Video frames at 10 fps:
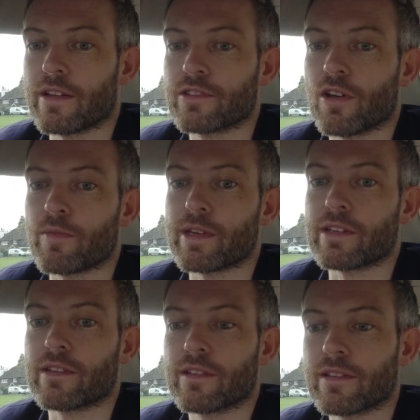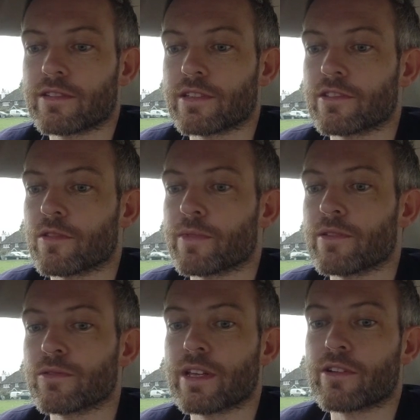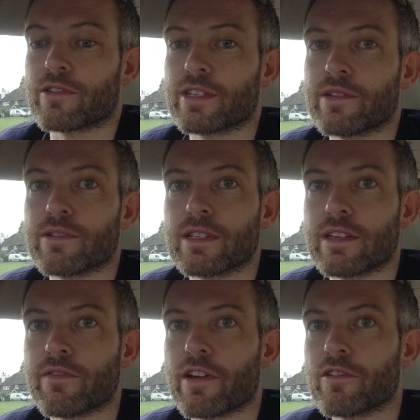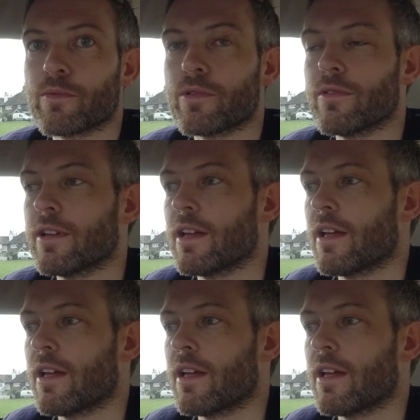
timing system, it was now continuously variable.